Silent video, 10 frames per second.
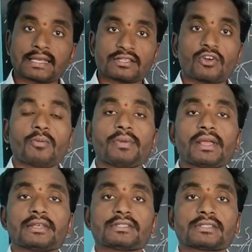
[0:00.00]
as a
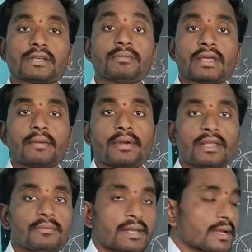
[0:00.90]
complications of
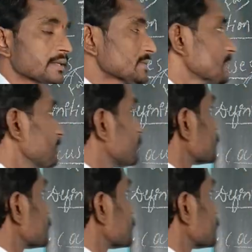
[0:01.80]
diabetic mellitus.